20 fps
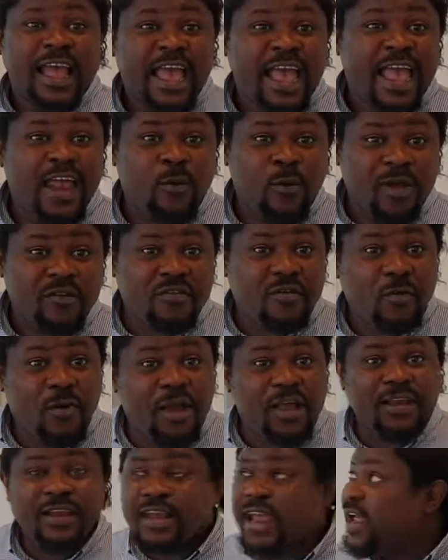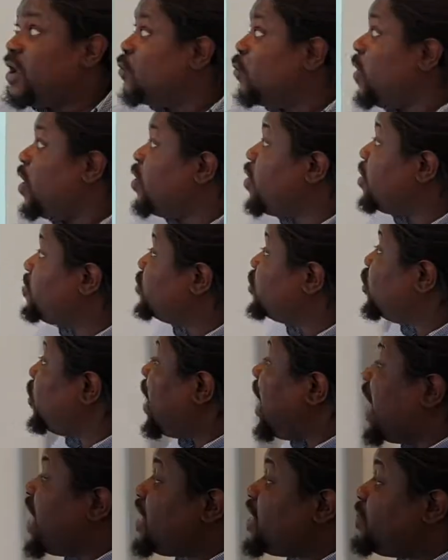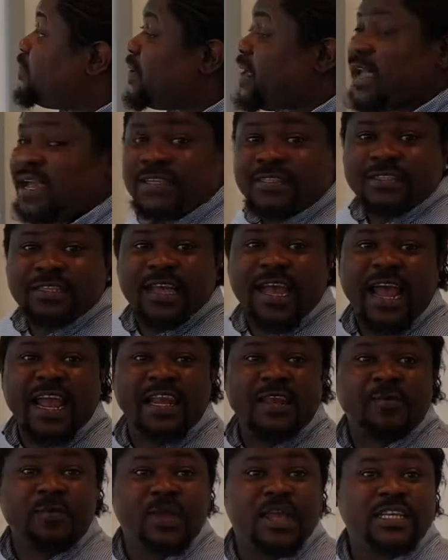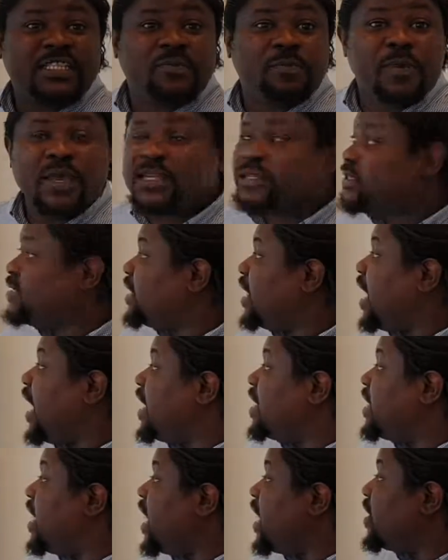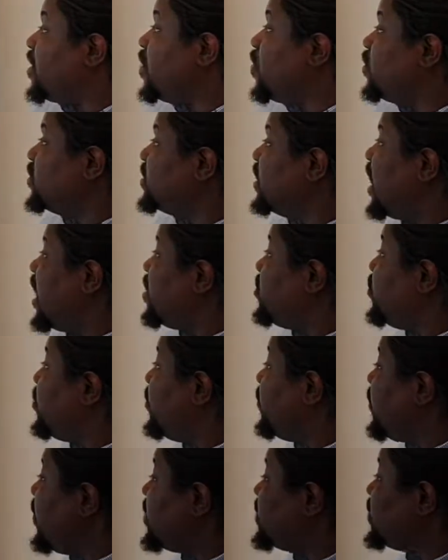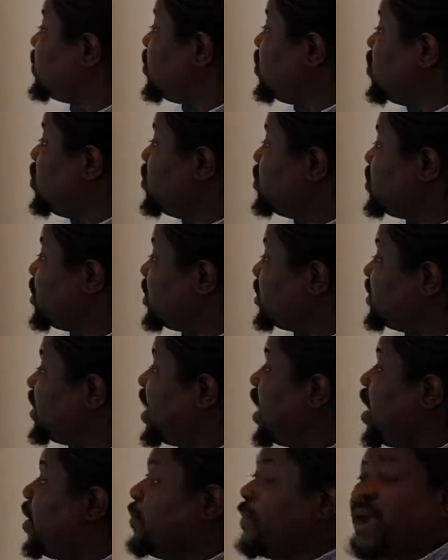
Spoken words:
Hello everyone and welcome to iDPS. iDPS means I Diagnose and Proffer Solutions.